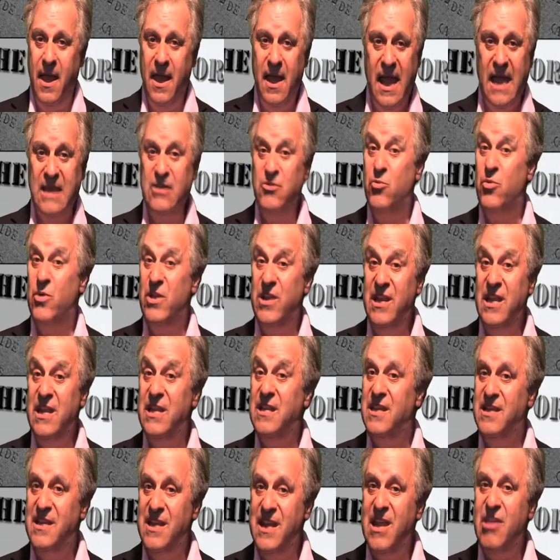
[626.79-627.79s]
And do we
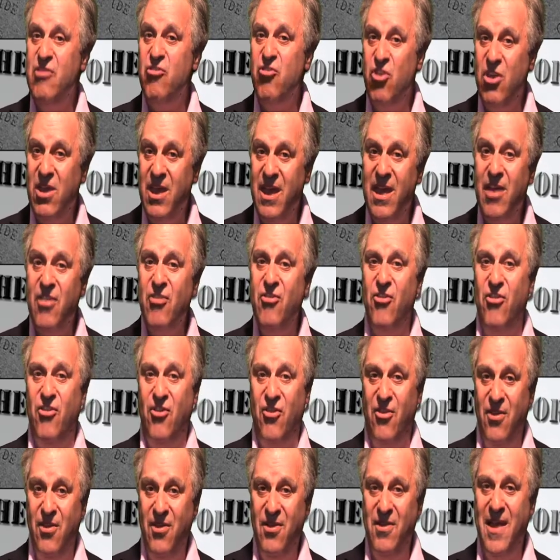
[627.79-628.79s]
need to teach
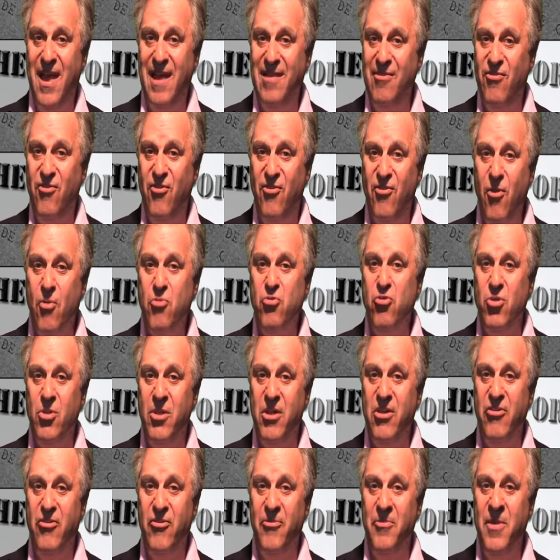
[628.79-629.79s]
kids that
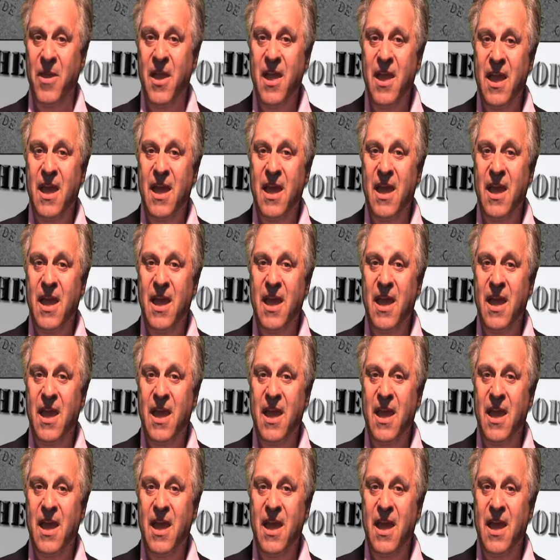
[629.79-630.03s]
socialism